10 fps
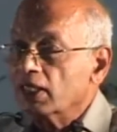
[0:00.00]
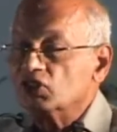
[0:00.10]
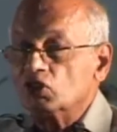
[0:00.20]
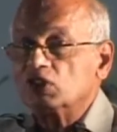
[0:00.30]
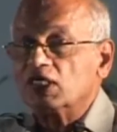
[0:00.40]

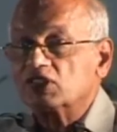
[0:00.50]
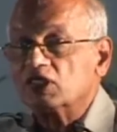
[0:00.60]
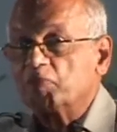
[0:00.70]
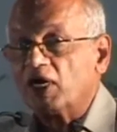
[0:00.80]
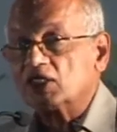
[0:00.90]

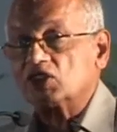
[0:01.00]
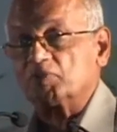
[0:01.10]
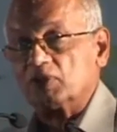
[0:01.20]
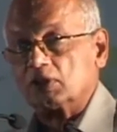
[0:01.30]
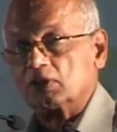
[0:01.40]
enthusiastic
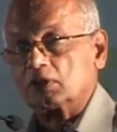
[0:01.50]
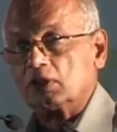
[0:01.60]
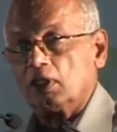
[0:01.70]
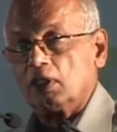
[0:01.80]
participants,